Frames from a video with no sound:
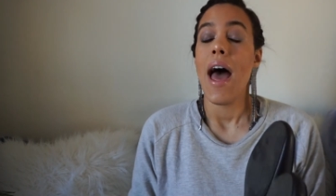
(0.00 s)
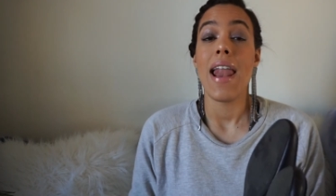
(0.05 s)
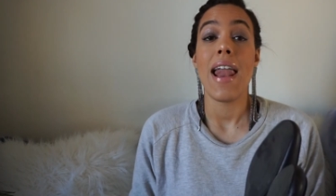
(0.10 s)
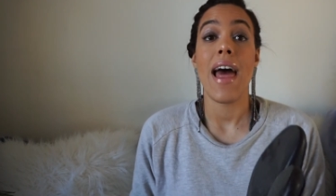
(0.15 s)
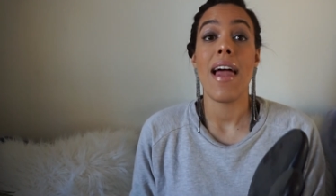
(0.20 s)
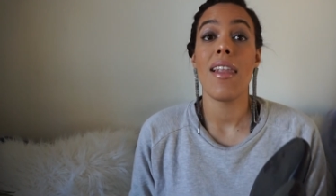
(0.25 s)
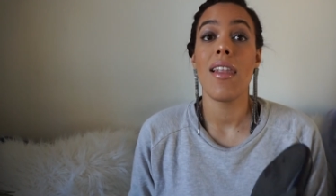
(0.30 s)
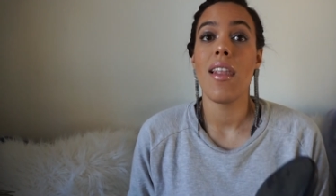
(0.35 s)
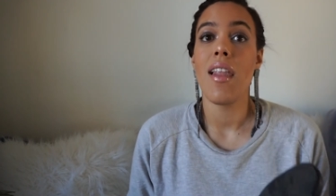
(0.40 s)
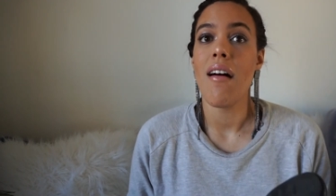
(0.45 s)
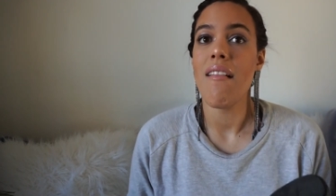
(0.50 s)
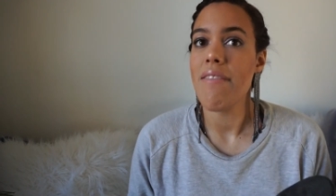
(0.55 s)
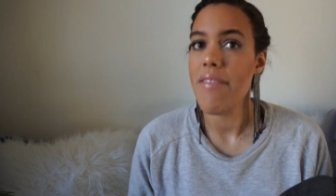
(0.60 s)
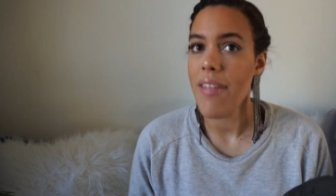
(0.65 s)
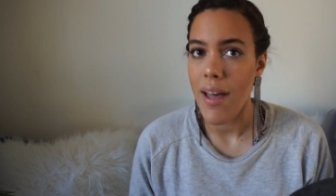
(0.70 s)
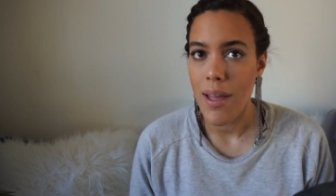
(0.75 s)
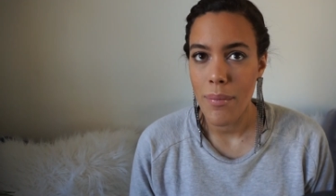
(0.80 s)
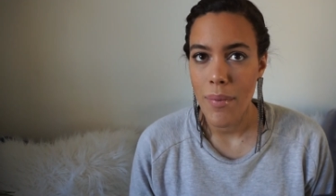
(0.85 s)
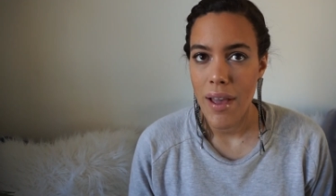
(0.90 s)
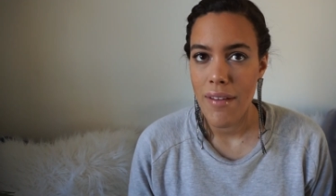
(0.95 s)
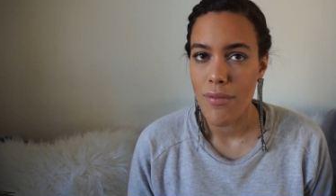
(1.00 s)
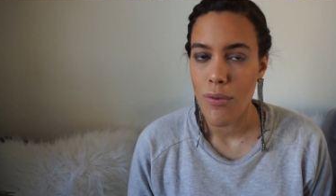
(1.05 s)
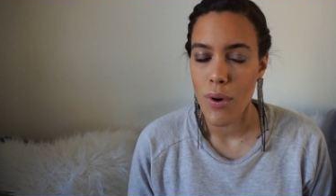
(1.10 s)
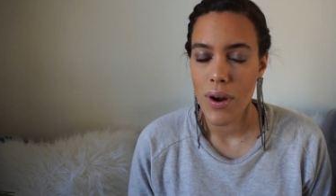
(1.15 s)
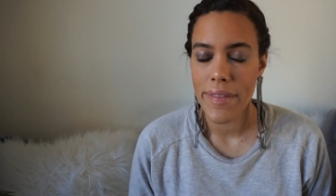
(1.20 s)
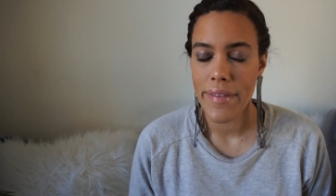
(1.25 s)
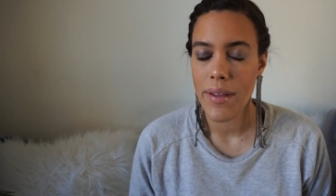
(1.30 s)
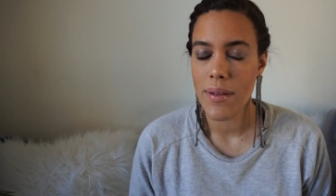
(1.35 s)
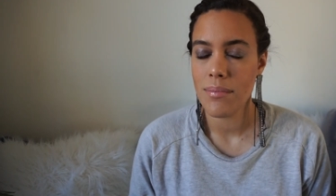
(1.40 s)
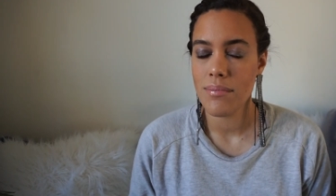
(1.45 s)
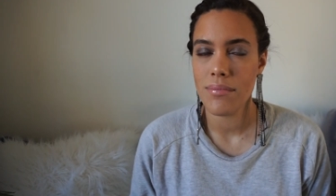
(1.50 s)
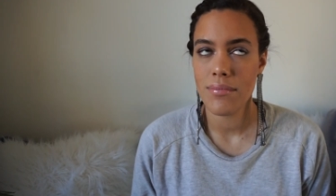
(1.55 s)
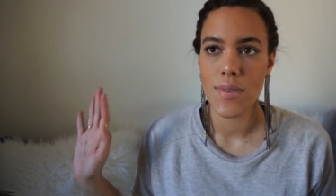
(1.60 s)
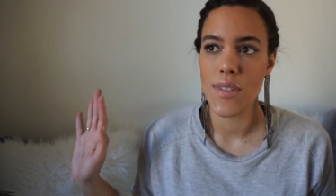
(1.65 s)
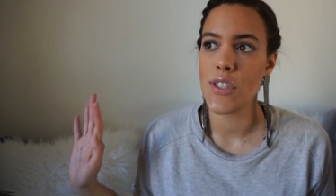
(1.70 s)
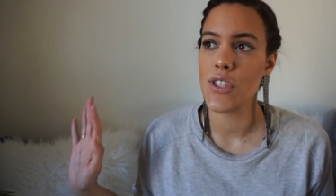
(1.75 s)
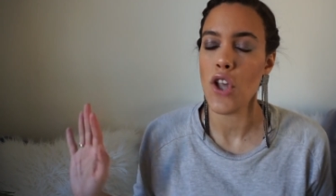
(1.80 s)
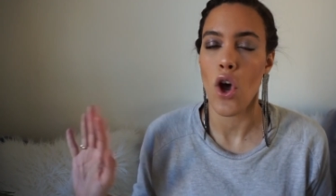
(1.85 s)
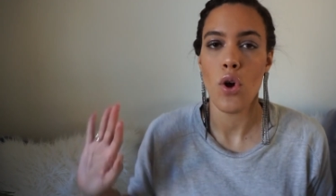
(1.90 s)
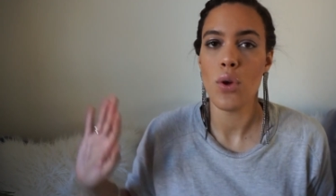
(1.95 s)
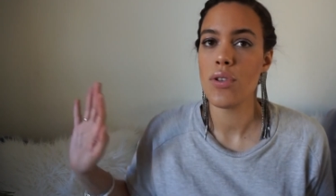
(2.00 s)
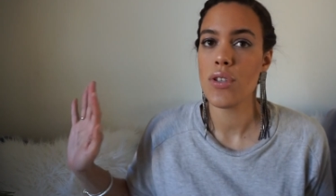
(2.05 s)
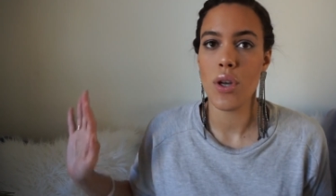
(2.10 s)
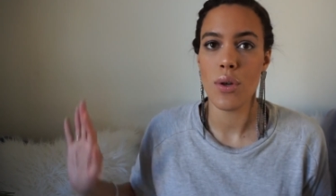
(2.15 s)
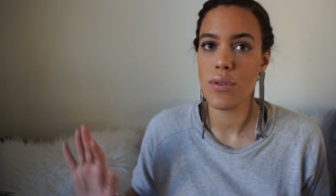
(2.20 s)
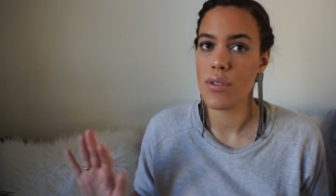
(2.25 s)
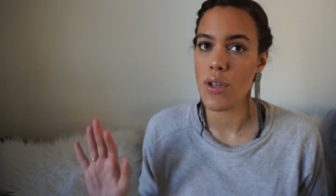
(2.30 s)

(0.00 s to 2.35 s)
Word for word: And I love them. I've worn them so, so,